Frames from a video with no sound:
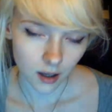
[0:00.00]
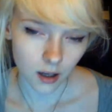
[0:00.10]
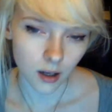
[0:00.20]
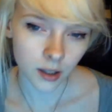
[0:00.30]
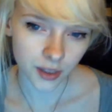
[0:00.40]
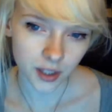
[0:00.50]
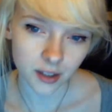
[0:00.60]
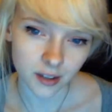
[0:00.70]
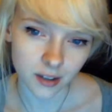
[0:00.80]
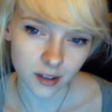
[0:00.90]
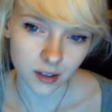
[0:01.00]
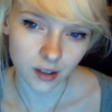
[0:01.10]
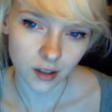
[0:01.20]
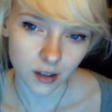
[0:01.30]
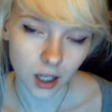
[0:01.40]
I think
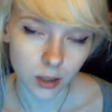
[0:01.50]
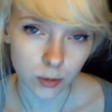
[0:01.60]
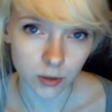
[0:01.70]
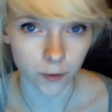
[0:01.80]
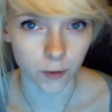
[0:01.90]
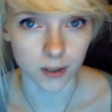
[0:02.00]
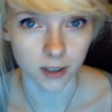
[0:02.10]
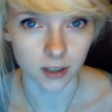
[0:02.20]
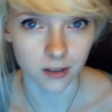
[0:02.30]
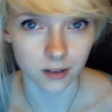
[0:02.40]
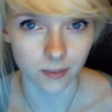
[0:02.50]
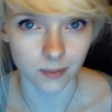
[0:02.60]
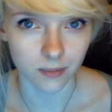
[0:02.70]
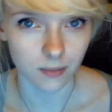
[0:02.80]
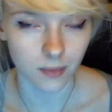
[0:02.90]
I would freeze.
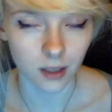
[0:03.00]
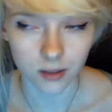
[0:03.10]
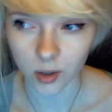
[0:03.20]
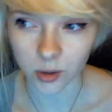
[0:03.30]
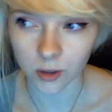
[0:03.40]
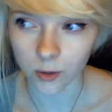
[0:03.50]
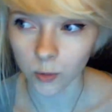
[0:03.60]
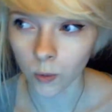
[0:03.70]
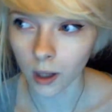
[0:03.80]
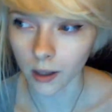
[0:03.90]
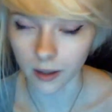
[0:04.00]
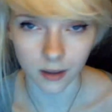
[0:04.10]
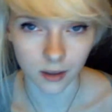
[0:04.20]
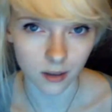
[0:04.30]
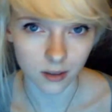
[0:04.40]
And I'll tell you why I
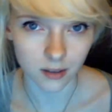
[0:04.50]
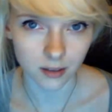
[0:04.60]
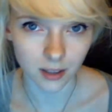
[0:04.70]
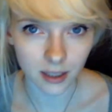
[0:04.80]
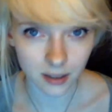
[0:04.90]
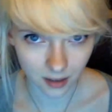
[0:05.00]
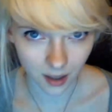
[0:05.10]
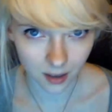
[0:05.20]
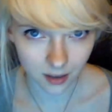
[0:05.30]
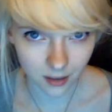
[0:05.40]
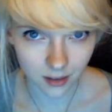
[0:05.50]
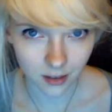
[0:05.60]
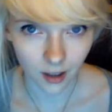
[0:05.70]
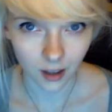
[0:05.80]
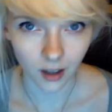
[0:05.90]
think this. Yesterday,
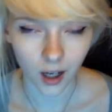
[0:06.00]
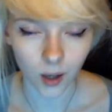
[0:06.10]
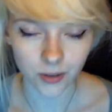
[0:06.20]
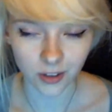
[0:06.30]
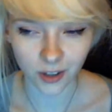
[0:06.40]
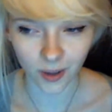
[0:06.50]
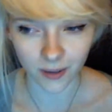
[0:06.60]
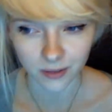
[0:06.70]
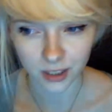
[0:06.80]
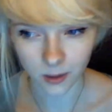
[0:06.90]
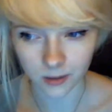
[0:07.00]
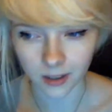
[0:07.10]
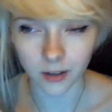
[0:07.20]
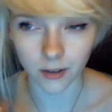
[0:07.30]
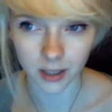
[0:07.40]
I was gonna go have a shower and
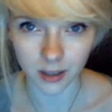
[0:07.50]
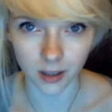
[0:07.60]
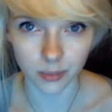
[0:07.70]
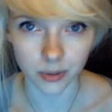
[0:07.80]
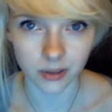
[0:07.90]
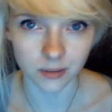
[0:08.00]
then I got hiccups.